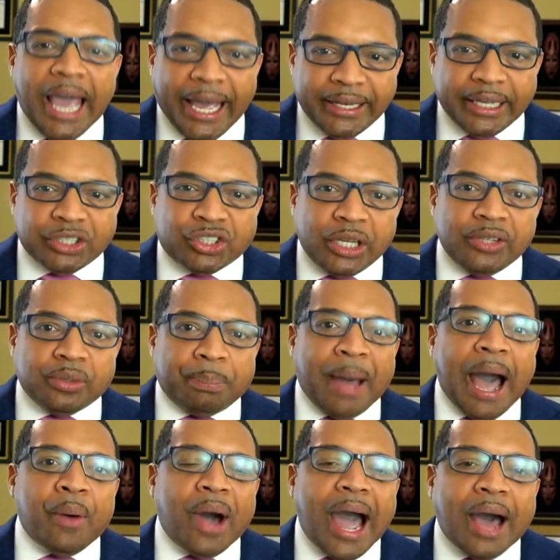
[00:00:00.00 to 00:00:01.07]
and that she's a
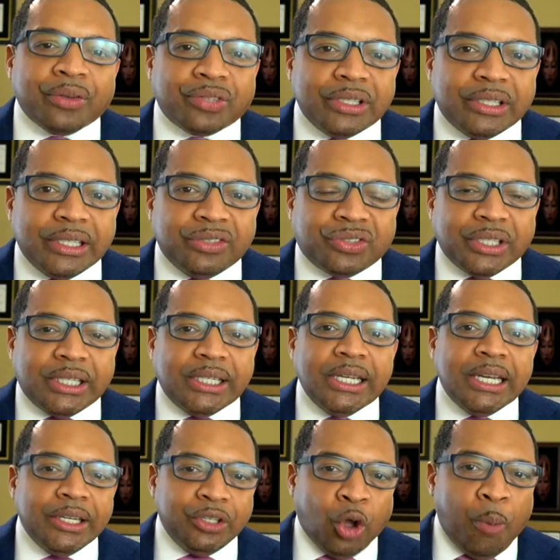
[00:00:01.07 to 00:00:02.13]
powerhouse in DC.
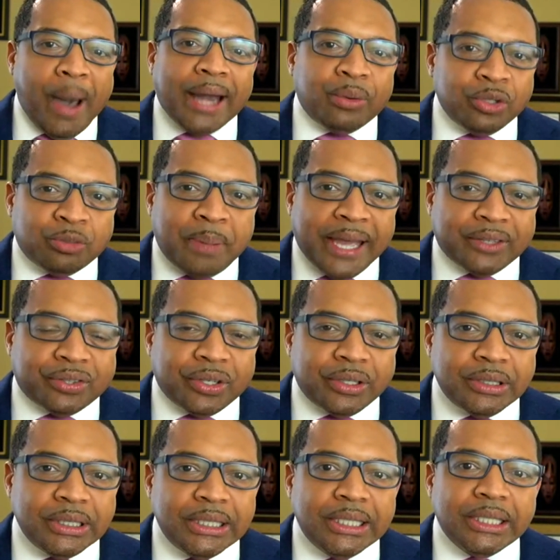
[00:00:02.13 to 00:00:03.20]
Nobody respects
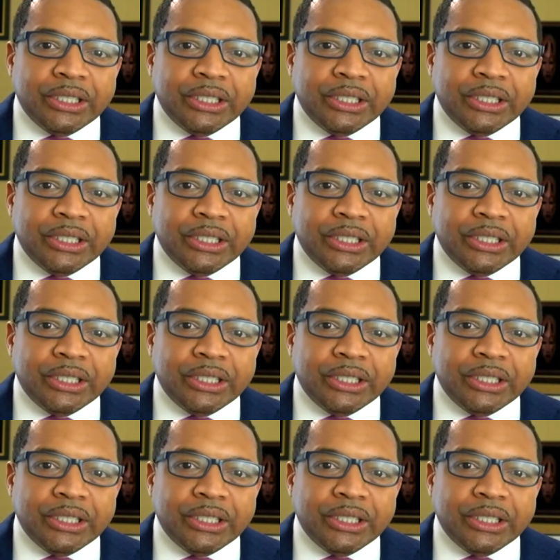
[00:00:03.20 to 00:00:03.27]
her.